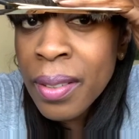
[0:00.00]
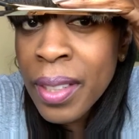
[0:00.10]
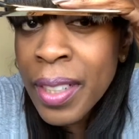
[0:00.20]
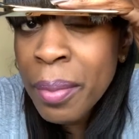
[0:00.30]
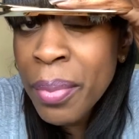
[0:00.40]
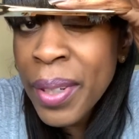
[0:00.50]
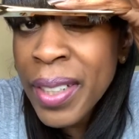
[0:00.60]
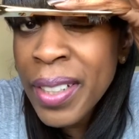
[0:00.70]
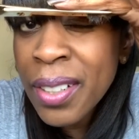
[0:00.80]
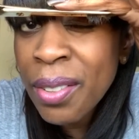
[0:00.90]
And I'm
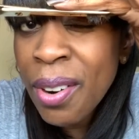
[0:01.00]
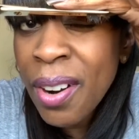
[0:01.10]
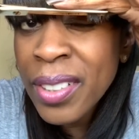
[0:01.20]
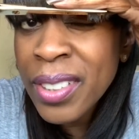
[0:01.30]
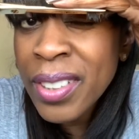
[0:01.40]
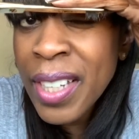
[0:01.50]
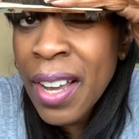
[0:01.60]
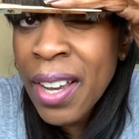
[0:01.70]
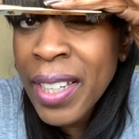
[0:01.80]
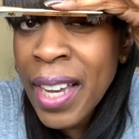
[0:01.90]
bringing it across. You see how
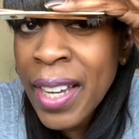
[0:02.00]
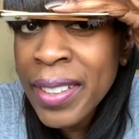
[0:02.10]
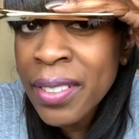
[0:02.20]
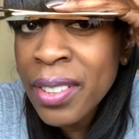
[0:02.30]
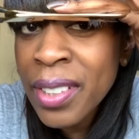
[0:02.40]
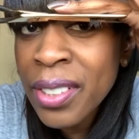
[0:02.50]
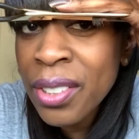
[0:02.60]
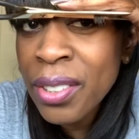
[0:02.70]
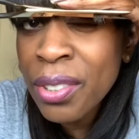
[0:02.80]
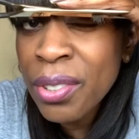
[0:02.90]
I guide the
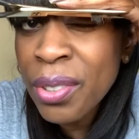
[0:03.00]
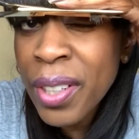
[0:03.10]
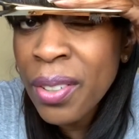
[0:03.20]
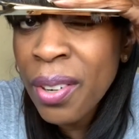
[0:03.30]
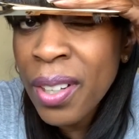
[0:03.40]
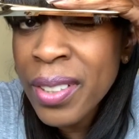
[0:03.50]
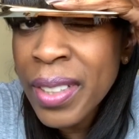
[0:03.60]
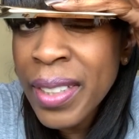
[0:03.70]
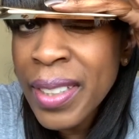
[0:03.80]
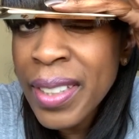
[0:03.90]
scissors straight across
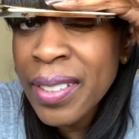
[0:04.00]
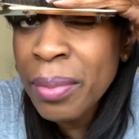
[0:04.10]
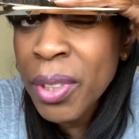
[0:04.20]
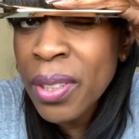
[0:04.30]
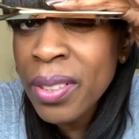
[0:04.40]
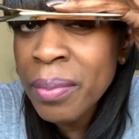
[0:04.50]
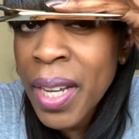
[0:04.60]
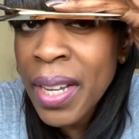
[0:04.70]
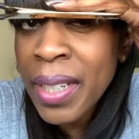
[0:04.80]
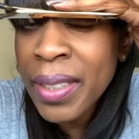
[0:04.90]
like this? I'm closing my
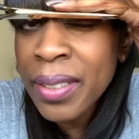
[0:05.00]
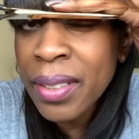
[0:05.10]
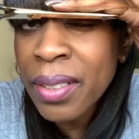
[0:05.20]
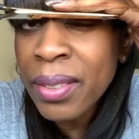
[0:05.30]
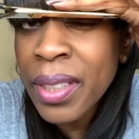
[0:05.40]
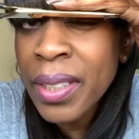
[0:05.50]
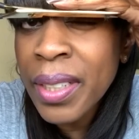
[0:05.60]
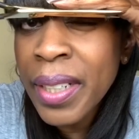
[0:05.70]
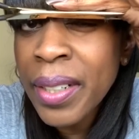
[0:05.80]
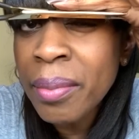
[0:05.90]
eyes so I don't get any
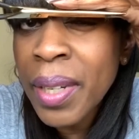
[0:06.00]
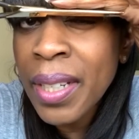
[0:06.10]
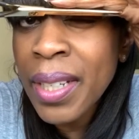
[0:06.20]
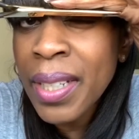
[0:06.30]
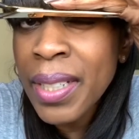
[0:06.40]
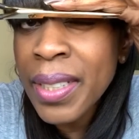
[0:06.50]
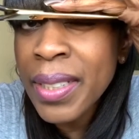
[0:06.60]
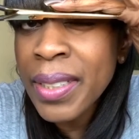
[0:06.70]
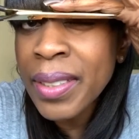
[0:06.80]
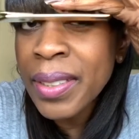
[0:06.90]
hair in my
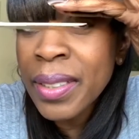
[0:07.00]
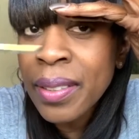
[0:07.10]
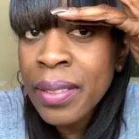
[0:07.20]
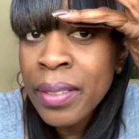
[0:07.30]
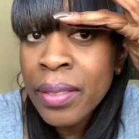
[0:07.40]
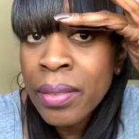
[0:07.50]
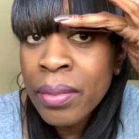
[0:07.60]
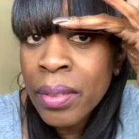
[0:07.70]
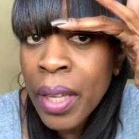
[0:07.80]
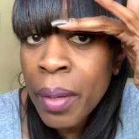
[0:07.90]
eyes.
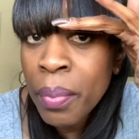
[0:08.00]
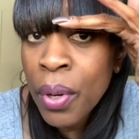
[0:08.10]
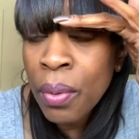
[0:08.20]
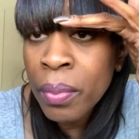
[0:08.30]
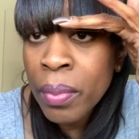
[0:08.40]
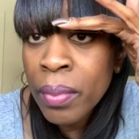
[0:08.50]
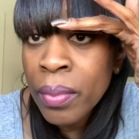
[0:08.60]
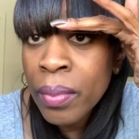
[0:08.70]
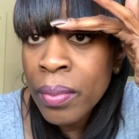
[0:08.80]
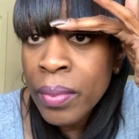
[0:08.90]
And boom.
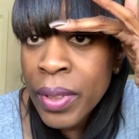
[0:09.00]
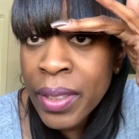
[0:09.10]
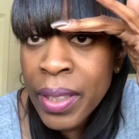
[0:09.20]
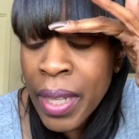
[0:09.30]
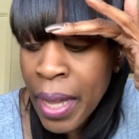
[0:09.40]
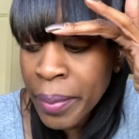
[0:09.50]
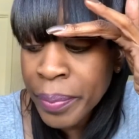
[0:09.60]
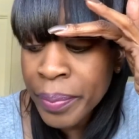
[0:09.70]
You see that?